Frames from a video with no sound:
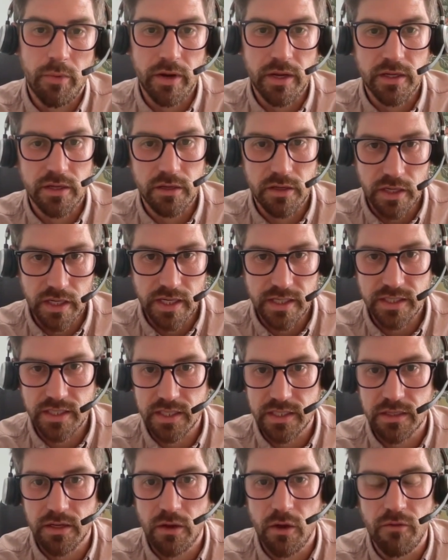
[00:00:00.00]
yes,
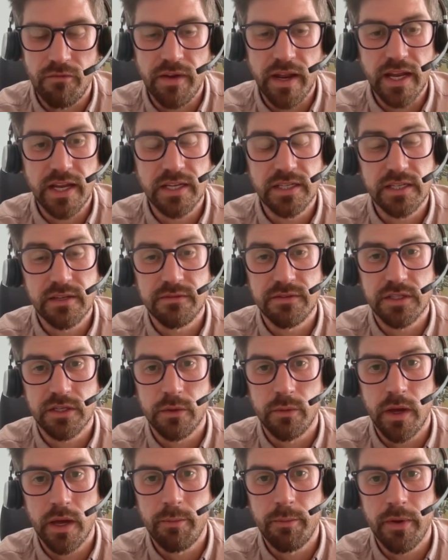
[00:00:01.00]
there's a lot of negatives
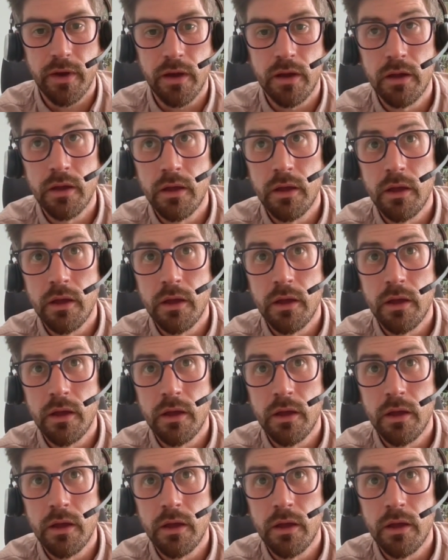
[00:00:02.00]
to it, but